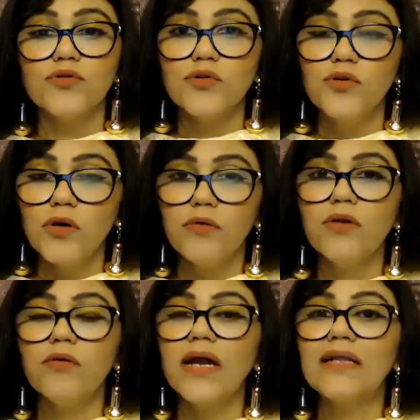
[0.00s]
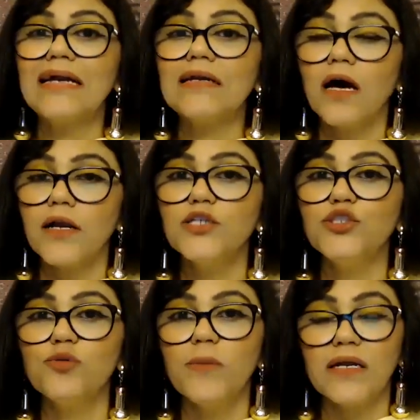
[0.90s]
So you're going to get that courage
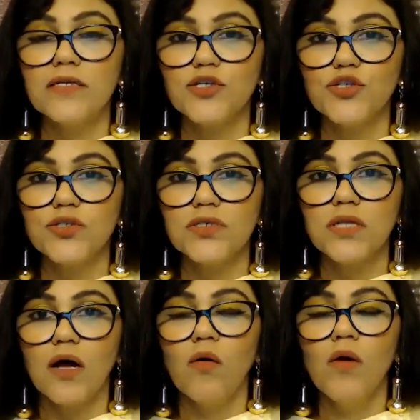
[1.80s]
to make decisions now.